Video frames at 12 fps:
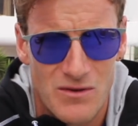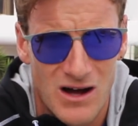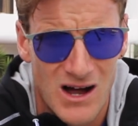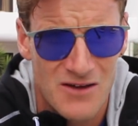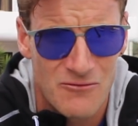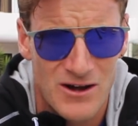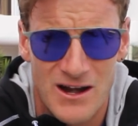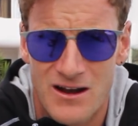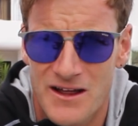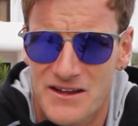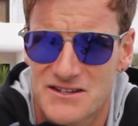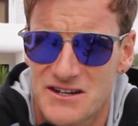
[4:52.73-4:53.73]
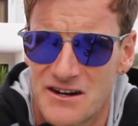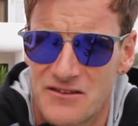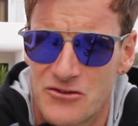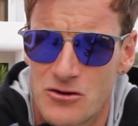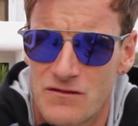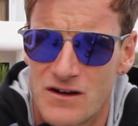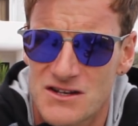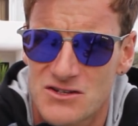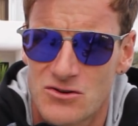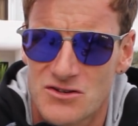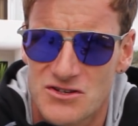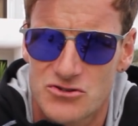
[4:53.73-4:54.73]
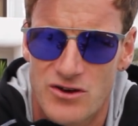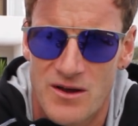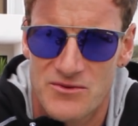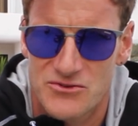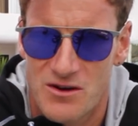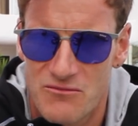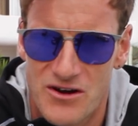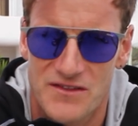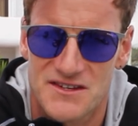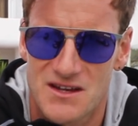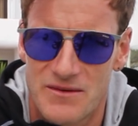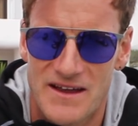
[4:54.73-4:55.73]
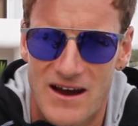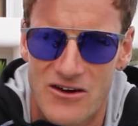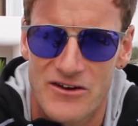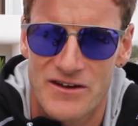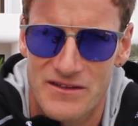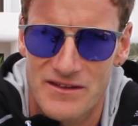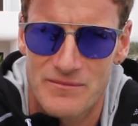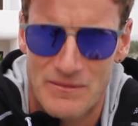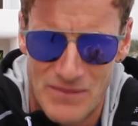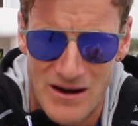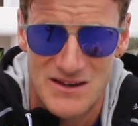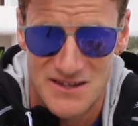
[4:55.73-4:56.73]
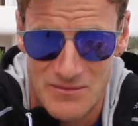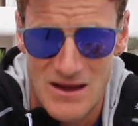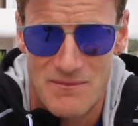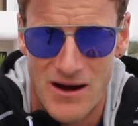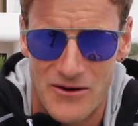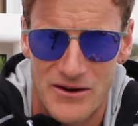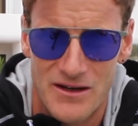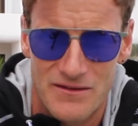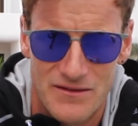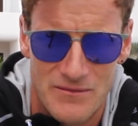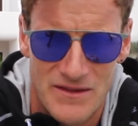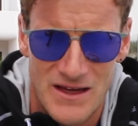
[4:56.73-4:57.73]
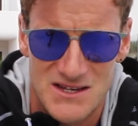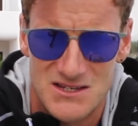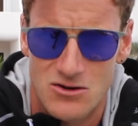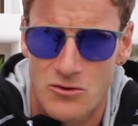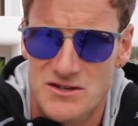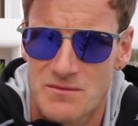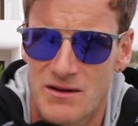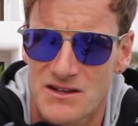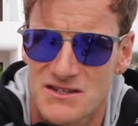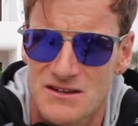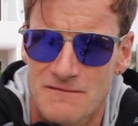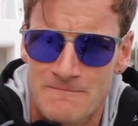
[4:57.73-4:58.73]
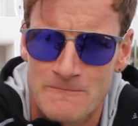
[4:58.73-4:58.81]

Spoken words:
but I really like to kind of do a fast course and try and break the sub-8 barrier. I mean, that's always a buzz.